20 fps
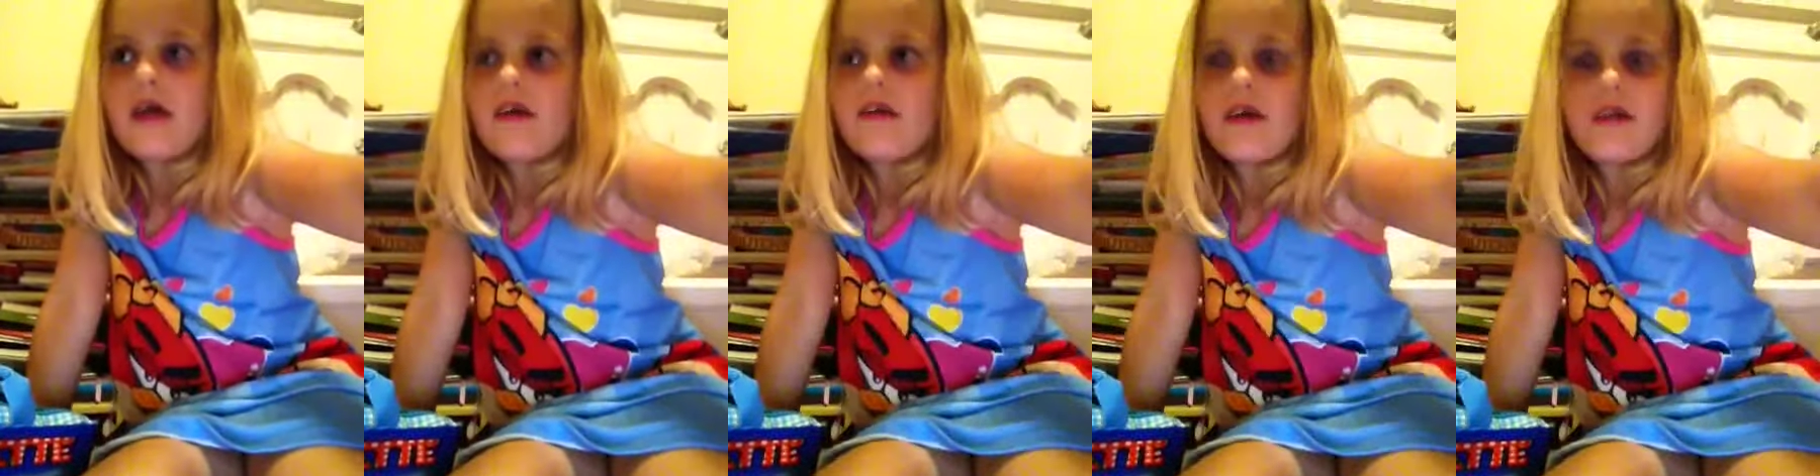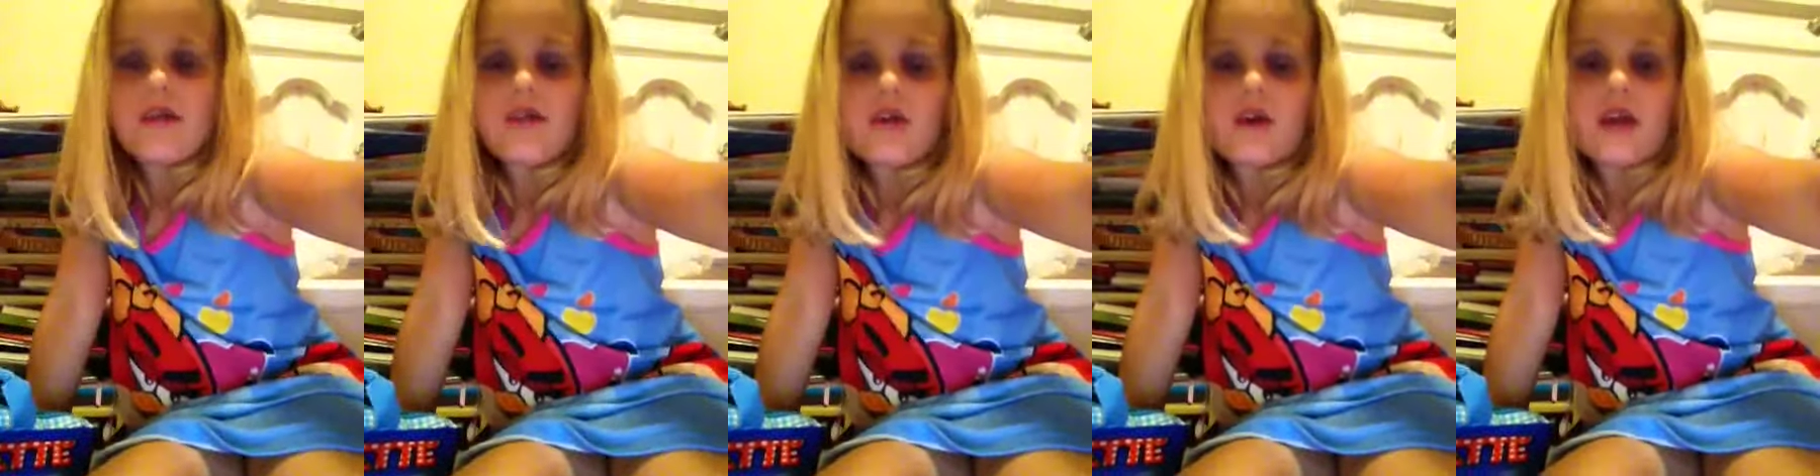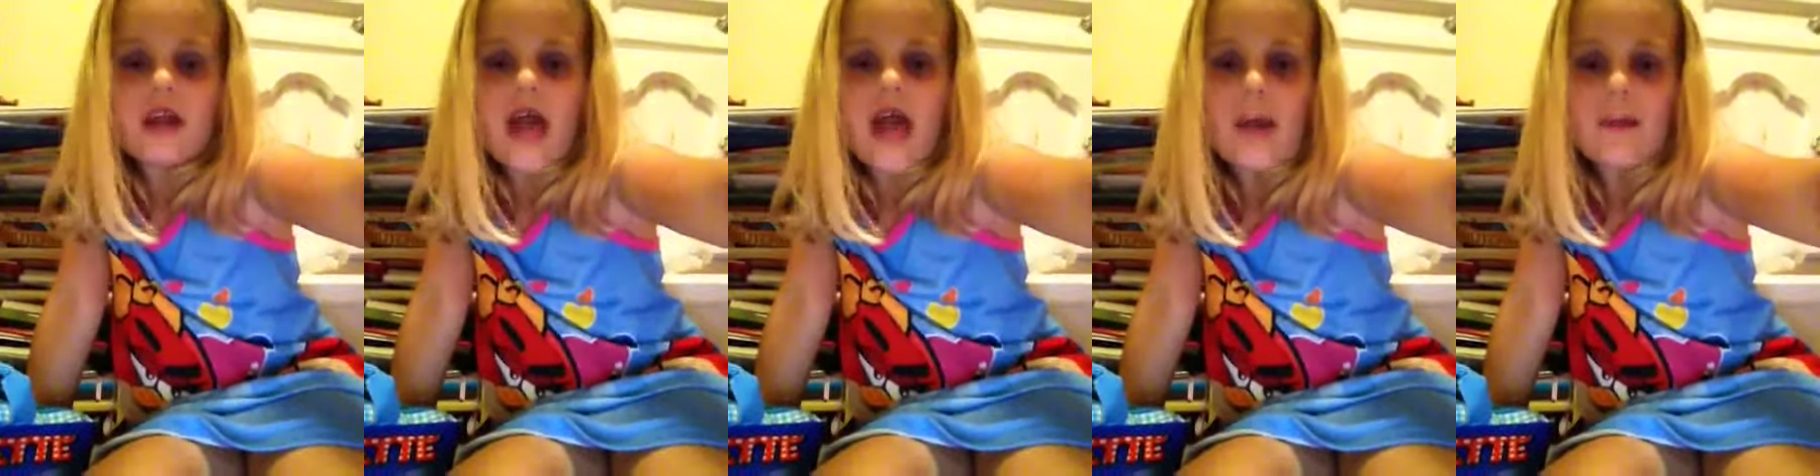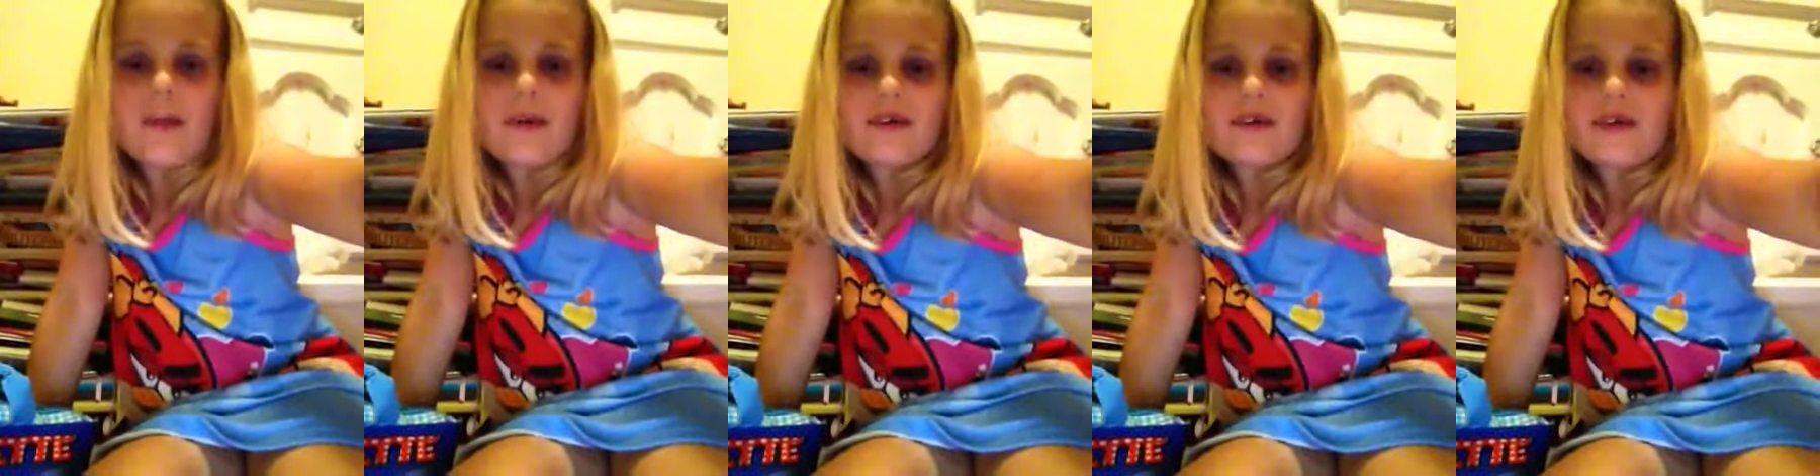that's not going to
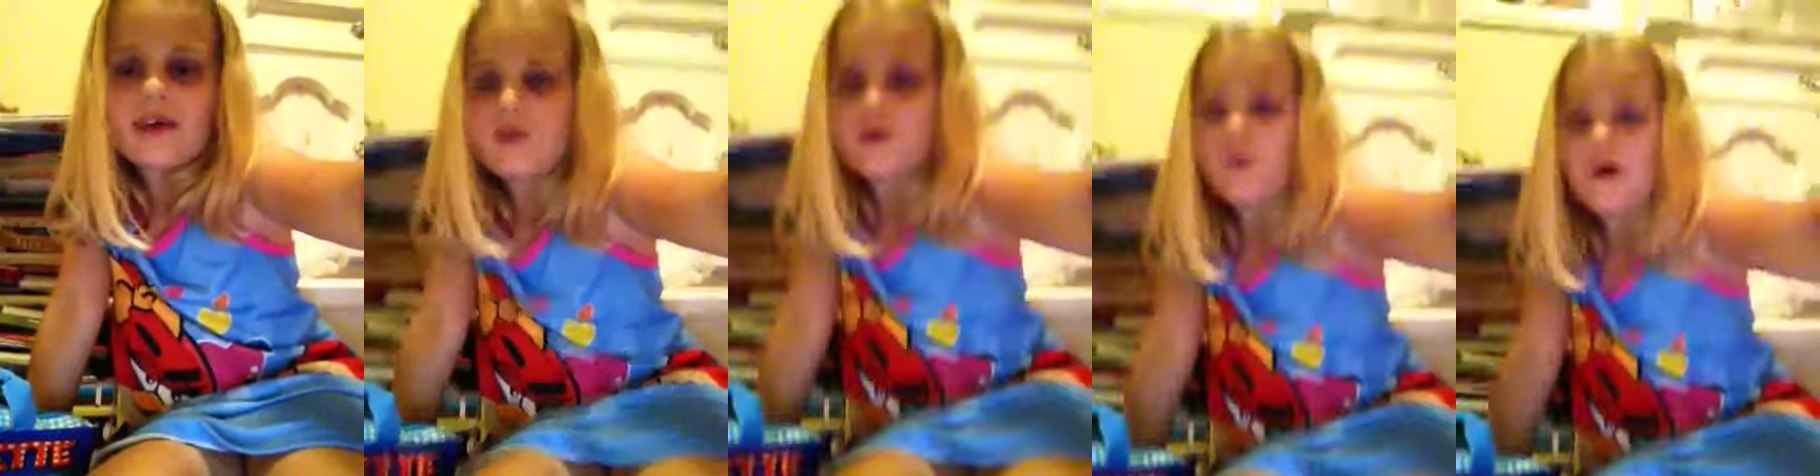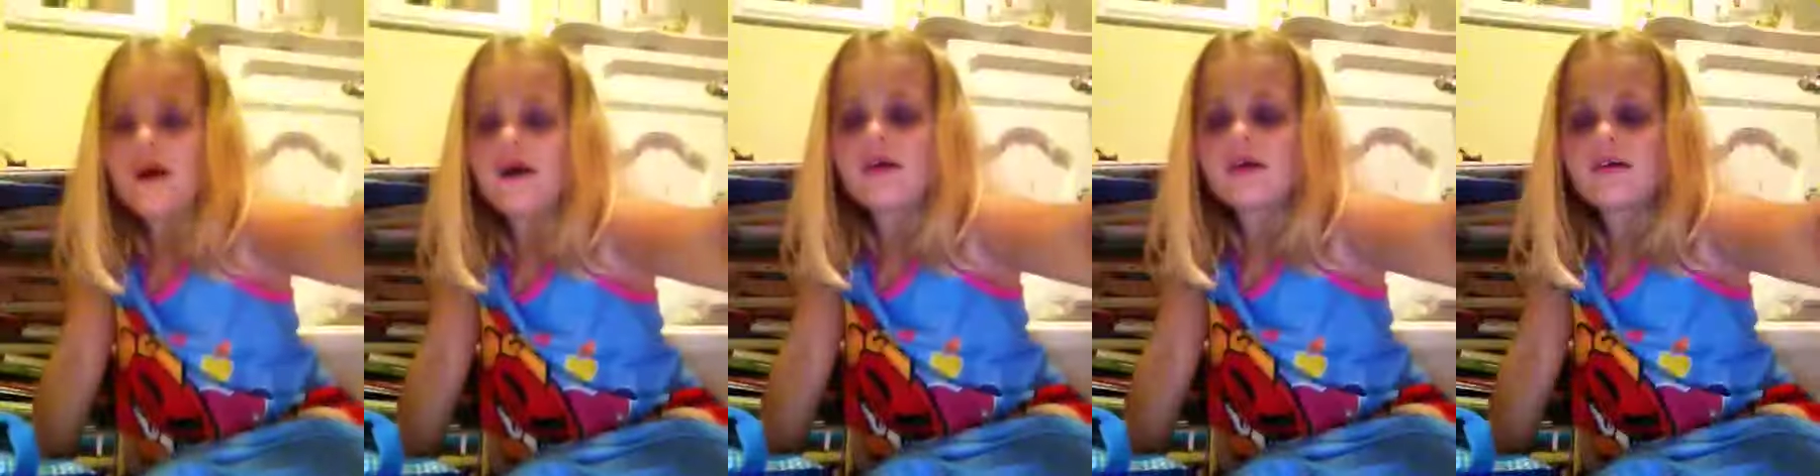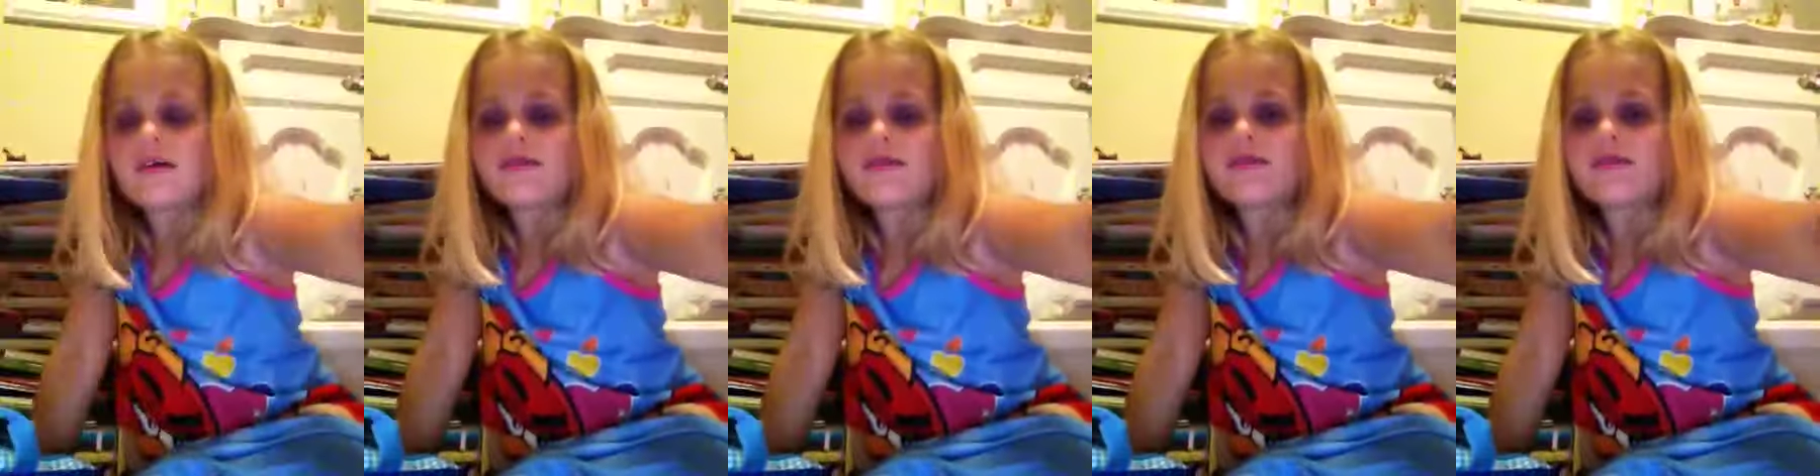happen because I don't have